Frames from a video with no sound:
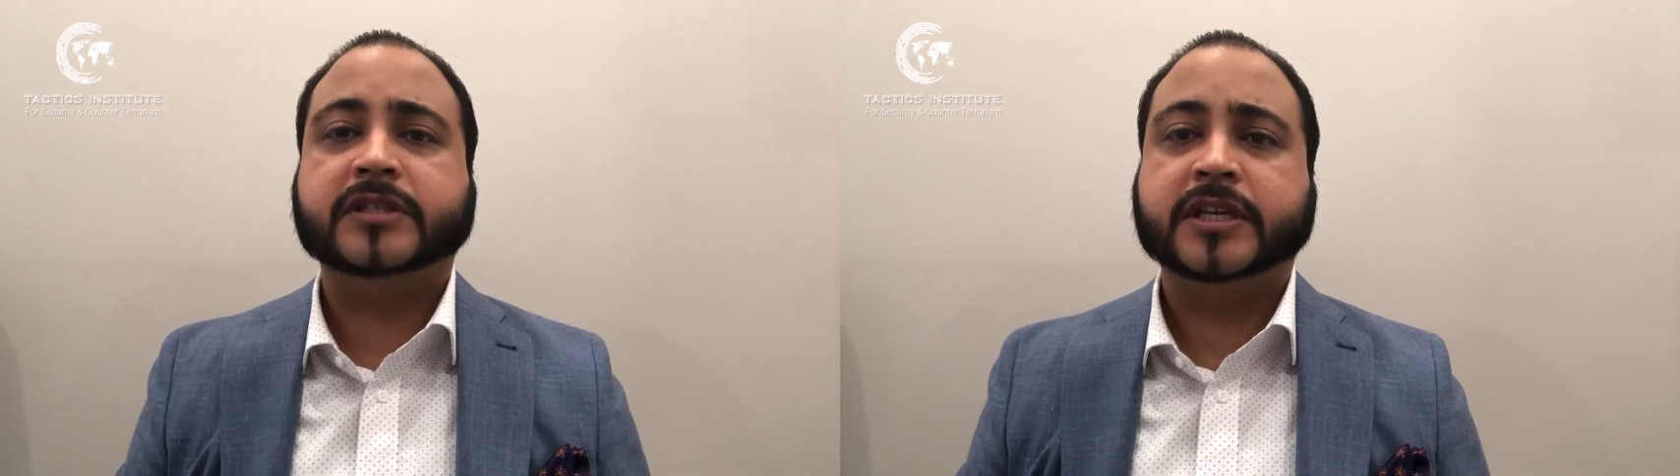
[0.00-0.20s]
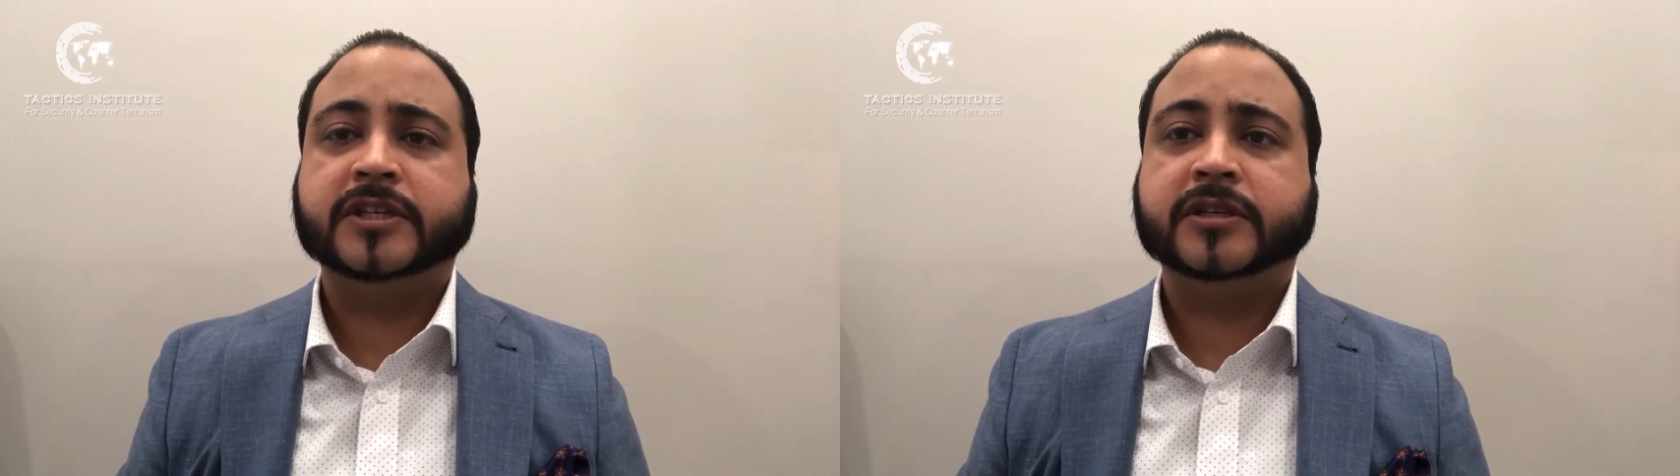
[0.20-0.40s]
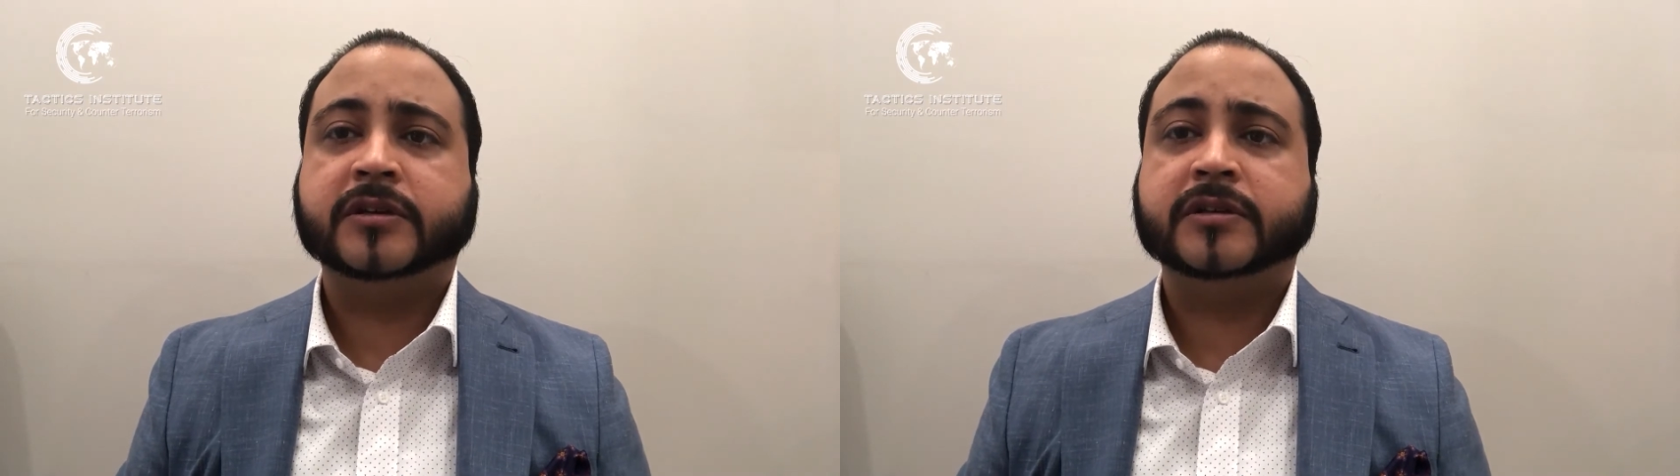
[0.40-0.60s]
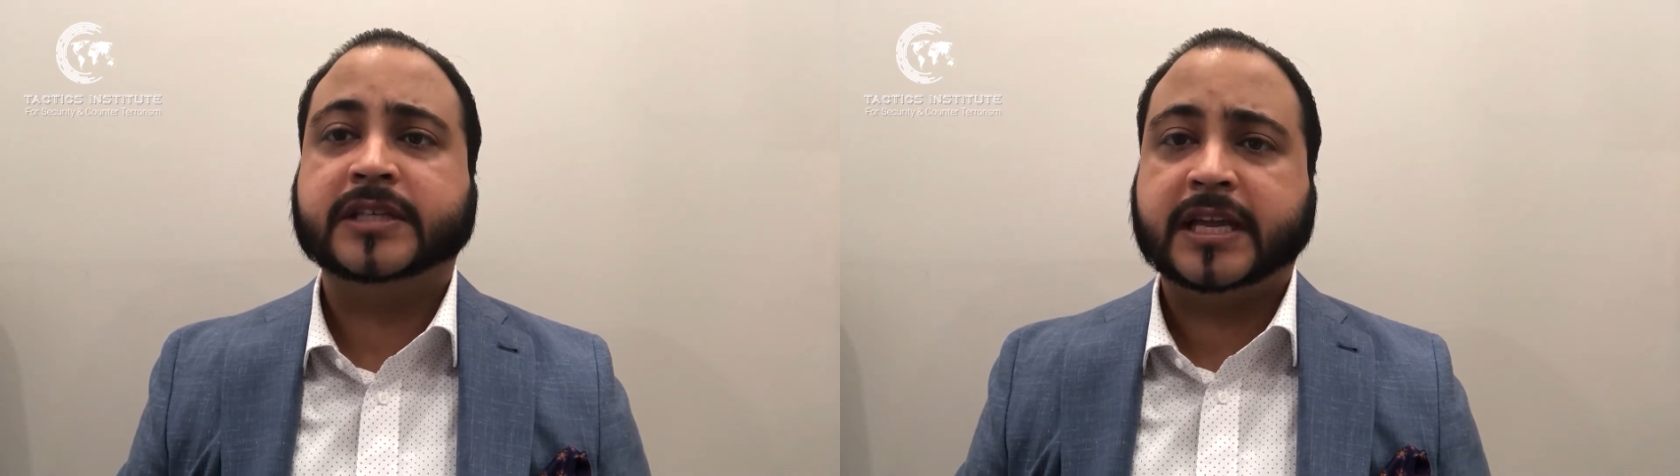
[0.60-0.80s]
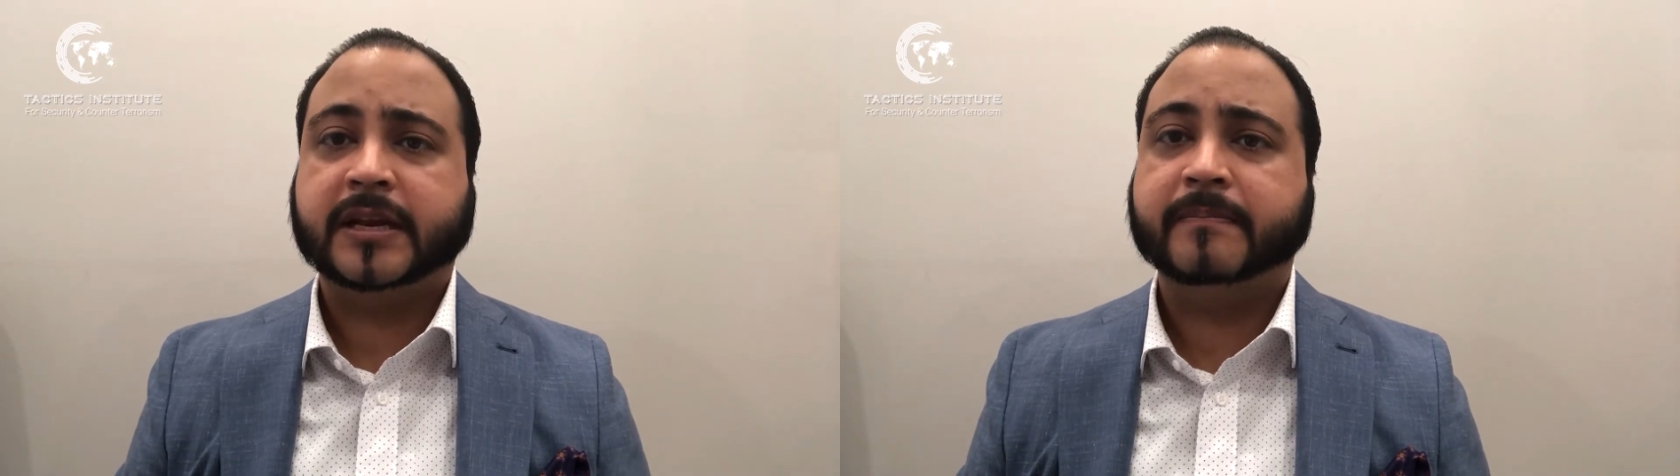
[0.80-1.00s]
digital
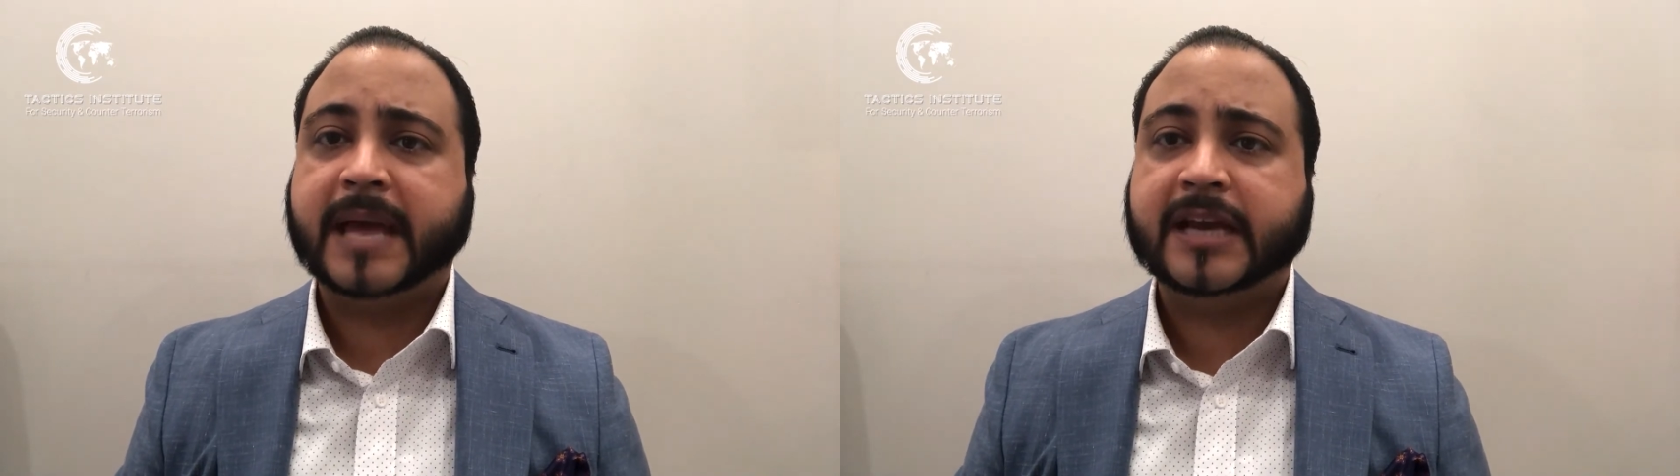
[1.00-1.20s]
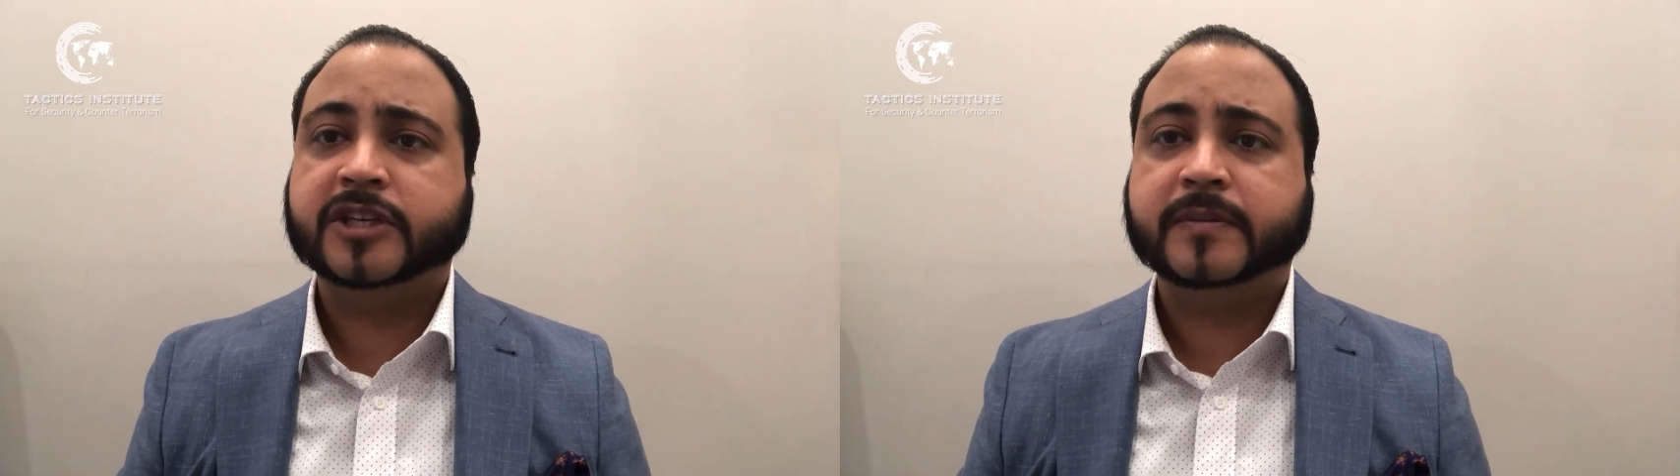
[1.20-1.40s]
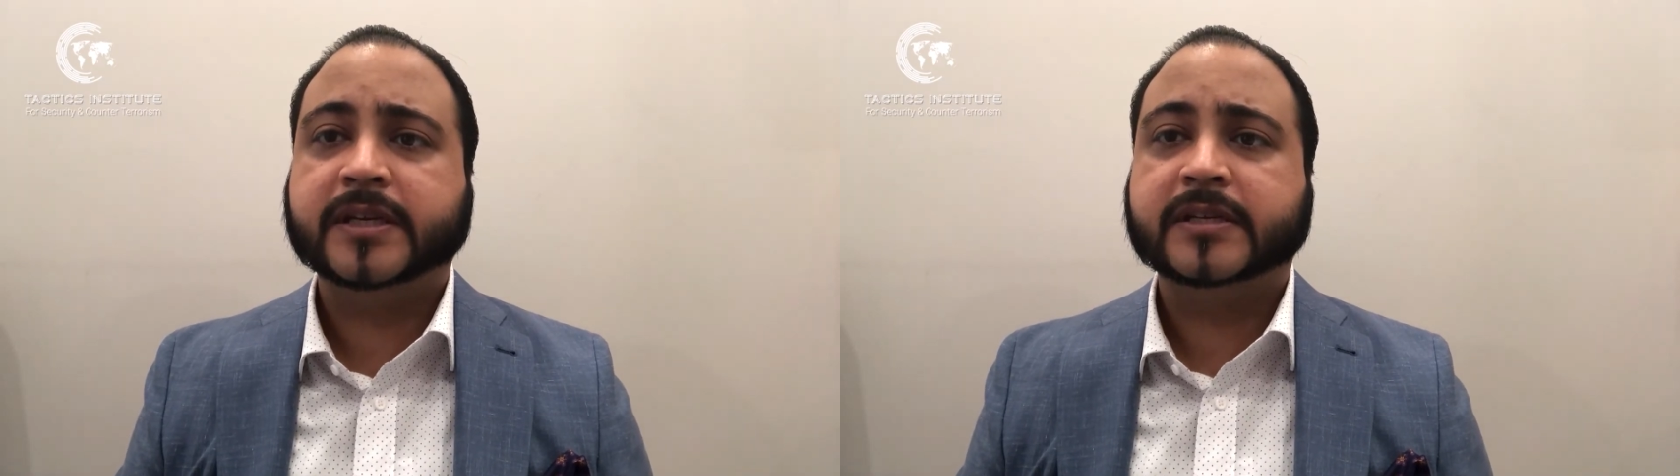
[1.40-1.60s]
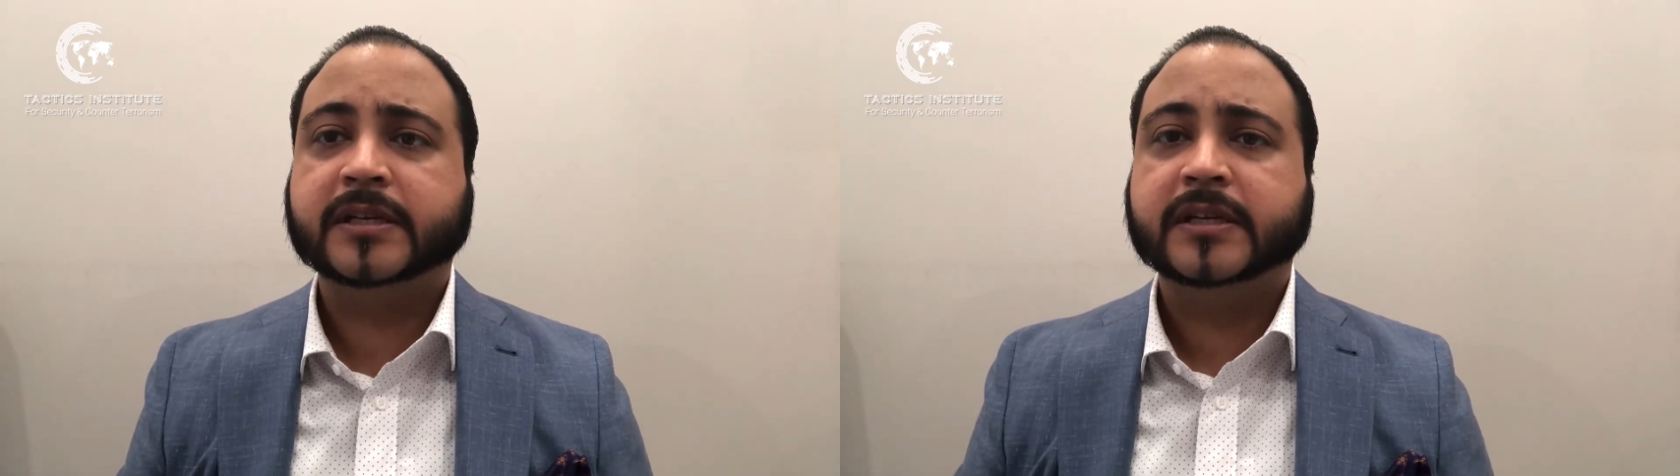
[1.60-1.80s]
data management